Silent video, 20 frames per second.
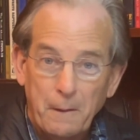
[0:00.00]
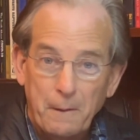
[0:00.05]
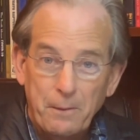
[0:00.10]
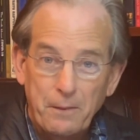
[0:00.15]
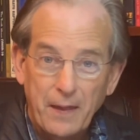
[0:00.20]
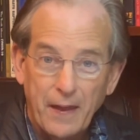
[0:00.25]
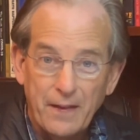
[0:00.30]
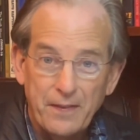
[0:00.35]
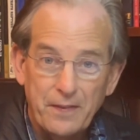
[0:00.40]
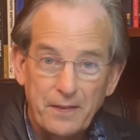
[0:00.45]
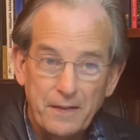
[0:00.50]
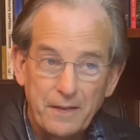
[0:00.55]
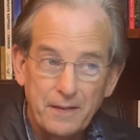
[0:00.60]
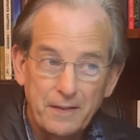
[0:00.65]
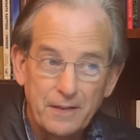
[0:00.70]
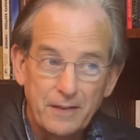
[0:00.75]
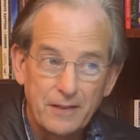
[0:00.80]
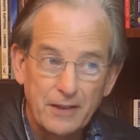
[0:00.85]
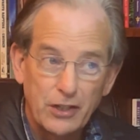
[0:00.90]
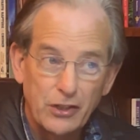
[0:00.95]
that
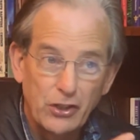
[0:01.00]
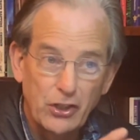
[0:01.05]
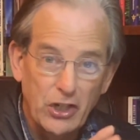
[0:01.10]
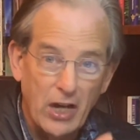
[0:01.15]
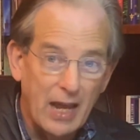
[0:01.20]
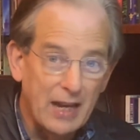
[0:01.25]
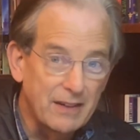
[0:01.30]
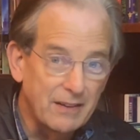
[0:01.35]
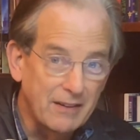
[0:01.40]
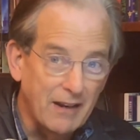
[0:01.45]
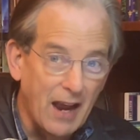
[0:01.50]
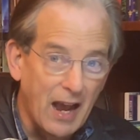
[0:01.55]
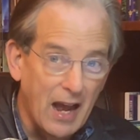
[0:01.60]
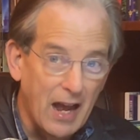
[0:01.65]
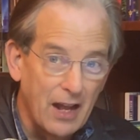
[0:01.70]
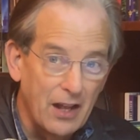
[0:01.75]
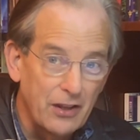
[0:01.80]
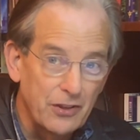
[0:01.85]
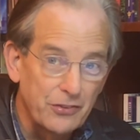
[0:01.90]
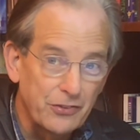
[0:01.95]
the
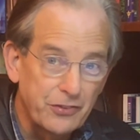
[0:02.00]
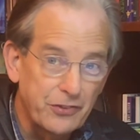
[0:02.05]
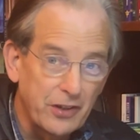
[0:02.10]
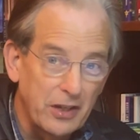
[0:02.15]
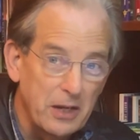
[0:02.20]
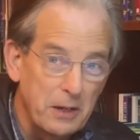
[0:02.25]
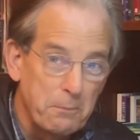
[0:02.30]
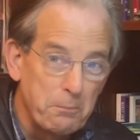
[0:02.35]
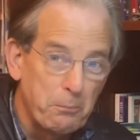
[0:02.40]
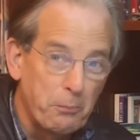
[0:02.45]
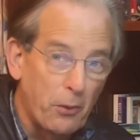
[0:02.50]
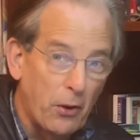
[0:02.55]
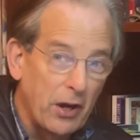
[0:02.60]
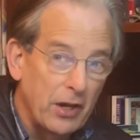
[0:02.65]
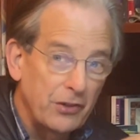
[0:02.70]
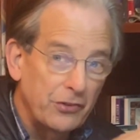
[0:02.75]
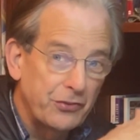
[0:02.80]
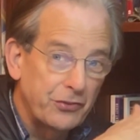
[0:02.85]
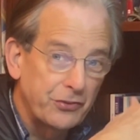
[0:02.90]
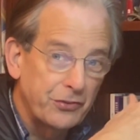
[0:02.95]
Gentiles
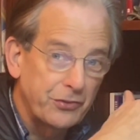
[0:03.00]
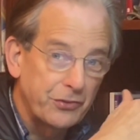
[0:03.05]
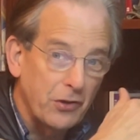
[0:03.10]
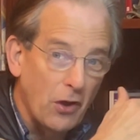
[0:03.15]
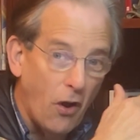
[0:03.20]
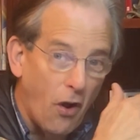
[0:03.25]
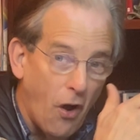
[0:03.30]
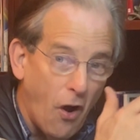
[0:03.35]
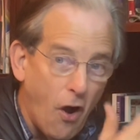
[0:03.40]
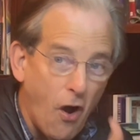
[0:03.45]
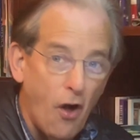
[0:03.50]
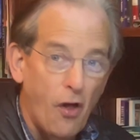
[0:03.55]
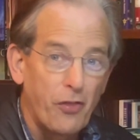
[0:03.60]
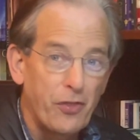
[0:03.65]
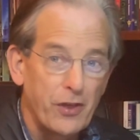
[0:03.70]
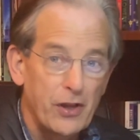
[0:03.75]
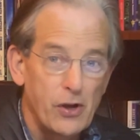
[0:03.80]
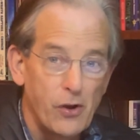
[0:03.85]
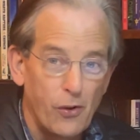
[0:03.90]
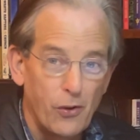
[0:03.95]
embrace all
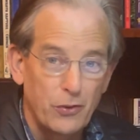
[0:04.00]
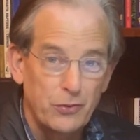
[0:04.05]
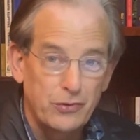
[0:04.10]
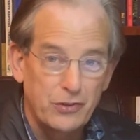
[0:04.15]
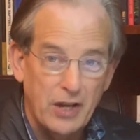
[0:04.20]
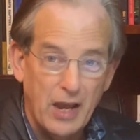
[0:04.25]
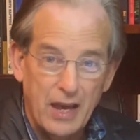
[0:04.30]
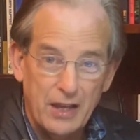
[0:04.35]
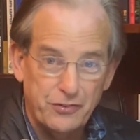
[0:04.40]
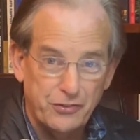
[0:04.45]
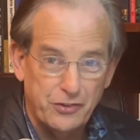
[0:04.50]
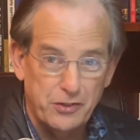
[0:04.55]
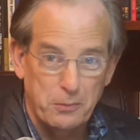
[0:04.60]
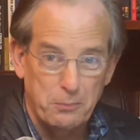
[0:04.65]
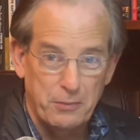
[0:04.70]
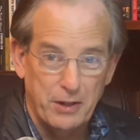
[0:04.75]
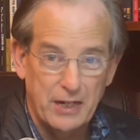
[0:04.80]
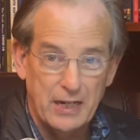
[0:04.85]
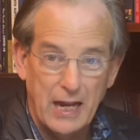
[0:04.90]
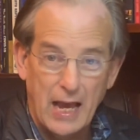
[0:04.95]
the Old
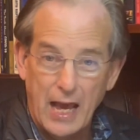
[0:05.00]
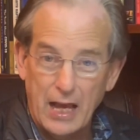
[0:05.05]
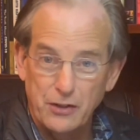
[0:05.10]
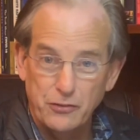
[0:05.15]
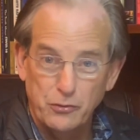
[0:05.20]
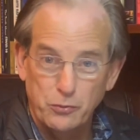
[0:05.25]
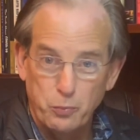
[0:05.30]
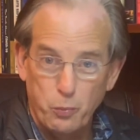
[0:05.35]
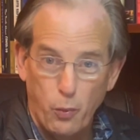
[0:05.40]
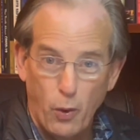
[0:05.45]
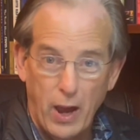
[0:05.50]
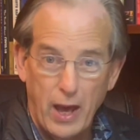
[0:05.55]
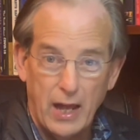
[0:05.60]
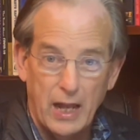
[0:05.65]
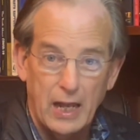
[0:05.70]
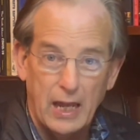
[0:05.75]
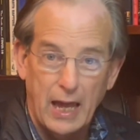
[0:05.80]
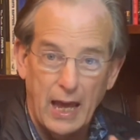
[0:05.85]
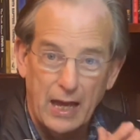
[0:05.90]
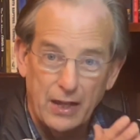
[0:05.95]
Testament as
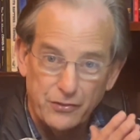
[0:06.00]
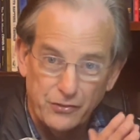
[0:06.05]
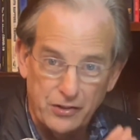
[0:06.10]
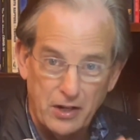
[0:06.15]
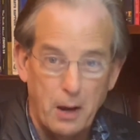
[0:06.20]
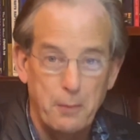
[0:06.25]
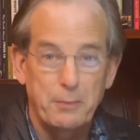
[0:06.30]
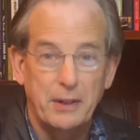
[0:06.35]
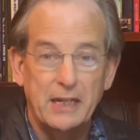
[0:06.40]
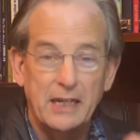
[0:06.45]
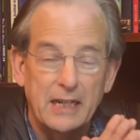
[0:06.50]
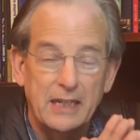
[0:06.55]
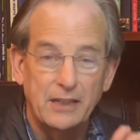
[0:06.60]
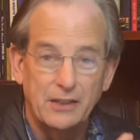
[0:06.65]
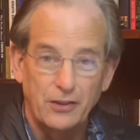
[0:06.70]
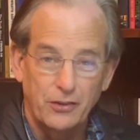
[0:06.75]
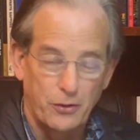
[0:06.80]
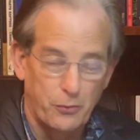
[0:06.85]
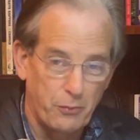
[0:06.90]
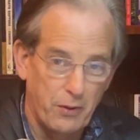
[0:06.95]
well as coming
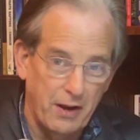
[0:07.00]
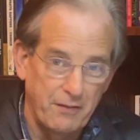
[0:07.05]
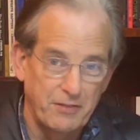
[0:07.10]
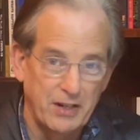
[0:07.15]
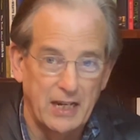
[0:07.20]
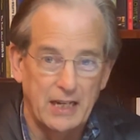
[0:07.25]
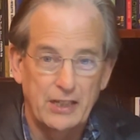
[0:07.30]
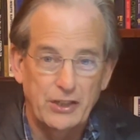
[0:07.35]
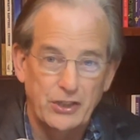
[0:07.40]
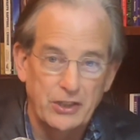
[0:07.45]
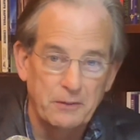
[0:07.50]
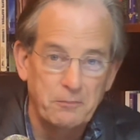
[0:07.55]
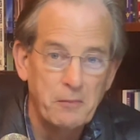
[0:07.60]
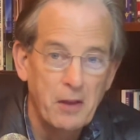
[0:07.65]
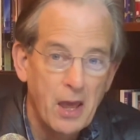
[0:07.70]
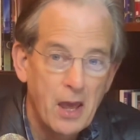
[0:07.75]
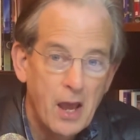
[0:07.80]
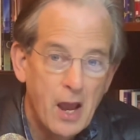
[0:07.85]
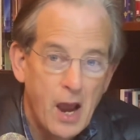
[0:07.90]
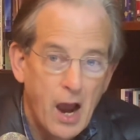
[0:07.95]
into the revelation
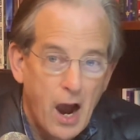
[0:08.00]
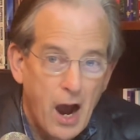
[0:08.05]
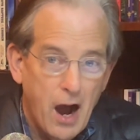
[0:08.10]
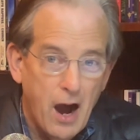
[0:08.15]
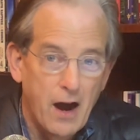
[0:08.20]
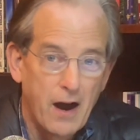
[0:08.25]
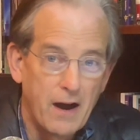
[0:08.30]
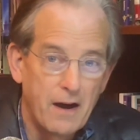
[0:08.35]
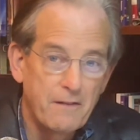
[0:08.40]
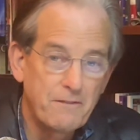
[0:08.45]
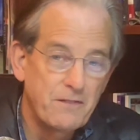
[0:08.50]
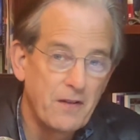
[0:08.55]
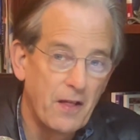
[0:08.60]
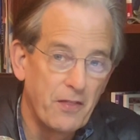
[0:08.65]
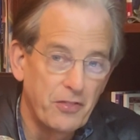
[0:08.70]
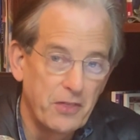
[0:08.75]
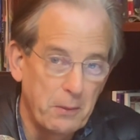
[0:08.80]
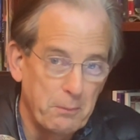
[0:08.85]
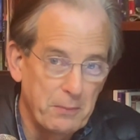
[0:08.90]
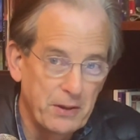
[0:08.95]
of
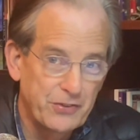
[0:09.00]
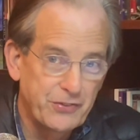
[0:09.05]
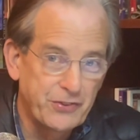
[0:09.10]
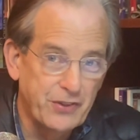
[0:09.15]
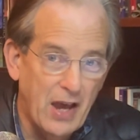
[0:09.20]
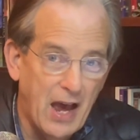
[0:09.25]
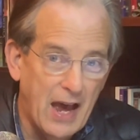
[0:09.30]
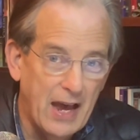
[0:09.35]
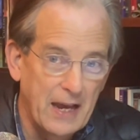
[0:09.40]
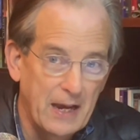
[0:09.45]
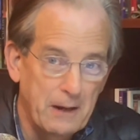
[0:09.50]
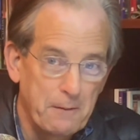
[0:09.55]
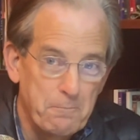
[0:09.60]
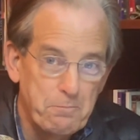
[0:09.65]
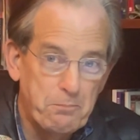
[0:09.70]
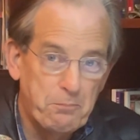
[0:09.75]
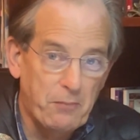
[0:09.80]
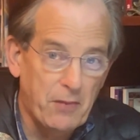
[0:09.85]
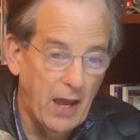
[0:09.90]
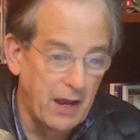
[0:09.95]
the Messiah
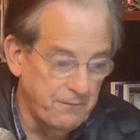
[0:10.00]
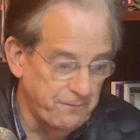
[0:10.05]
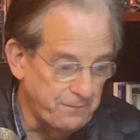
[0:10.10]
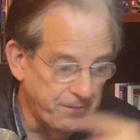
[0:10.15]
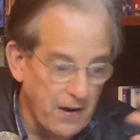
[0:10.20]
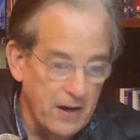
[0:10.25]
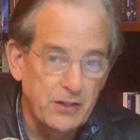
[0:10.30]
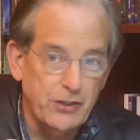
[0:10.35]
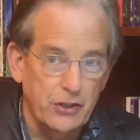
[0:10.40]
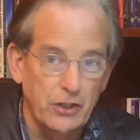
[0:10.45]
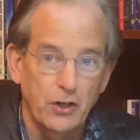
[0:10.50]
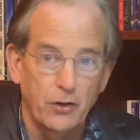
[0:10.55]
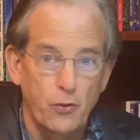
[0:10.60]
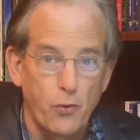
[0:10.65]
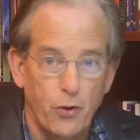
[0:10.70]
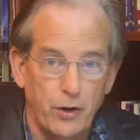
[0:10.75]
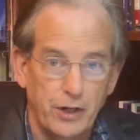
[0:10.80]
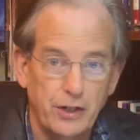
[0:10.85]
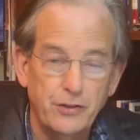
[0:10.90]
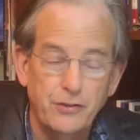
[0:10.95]
and function
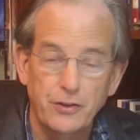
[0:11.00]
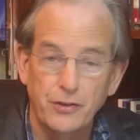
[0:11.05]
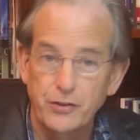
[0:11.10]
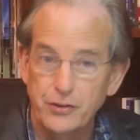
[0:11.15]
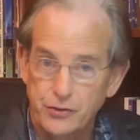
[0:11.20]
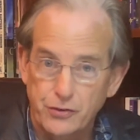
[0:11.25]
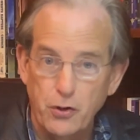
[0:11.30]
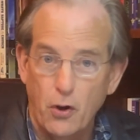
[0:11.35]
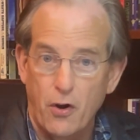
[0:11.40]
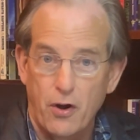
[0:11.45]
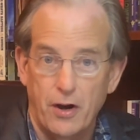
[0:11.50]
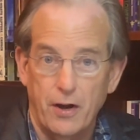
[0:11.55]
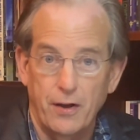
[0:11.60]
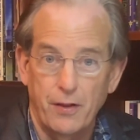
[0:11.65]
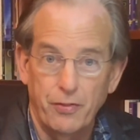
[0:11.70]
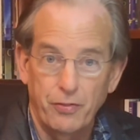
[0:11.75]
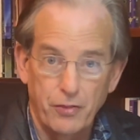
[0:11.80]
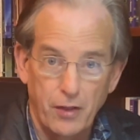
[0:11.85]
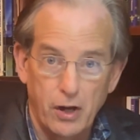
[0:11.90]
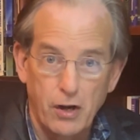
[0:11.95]
according to the Torah,
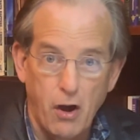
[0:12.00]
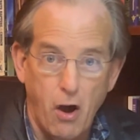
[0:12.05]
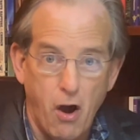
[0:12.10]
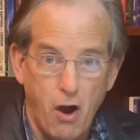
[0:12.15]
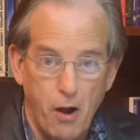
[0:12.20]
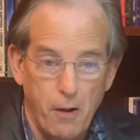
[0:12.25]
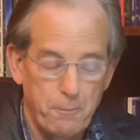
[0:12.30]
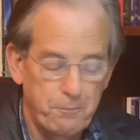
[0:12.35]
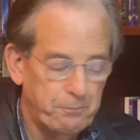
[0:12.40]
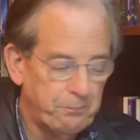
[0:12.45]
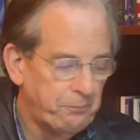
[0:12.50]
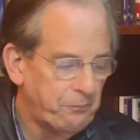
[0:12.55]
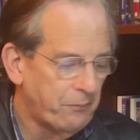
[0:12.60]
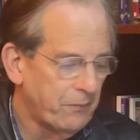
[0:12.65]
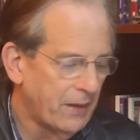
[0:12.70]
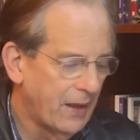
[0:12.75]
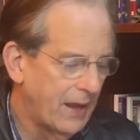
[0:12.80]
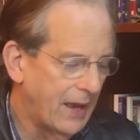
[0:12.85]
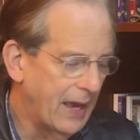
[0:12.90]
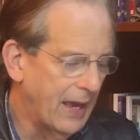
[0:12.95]
the law.
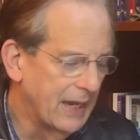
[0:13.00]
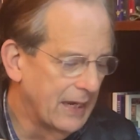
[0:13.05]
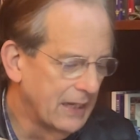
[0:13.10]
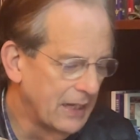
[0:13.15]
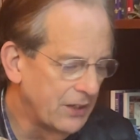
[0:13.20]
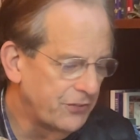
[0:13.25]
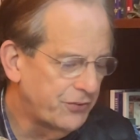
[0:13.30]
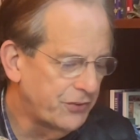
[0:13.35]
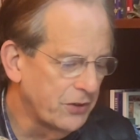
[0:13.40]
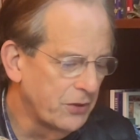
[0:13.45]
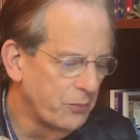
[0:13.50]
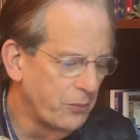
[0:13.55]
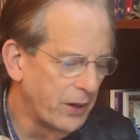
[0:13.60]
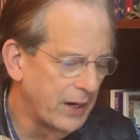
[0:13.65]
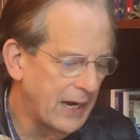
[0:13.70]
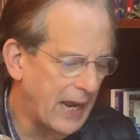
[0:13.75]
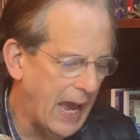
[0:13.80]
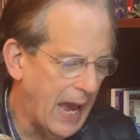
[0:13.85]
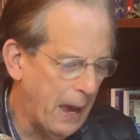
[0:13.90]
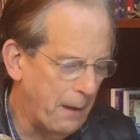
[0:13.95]
And listen to
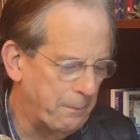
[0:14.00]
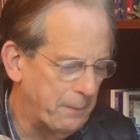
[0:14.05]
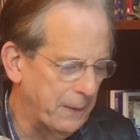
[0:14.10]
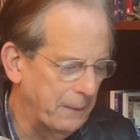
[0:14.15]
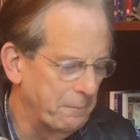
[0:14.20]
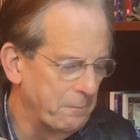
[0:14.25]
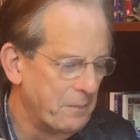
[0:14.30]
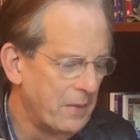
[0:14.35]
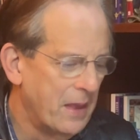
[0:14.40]
what happened.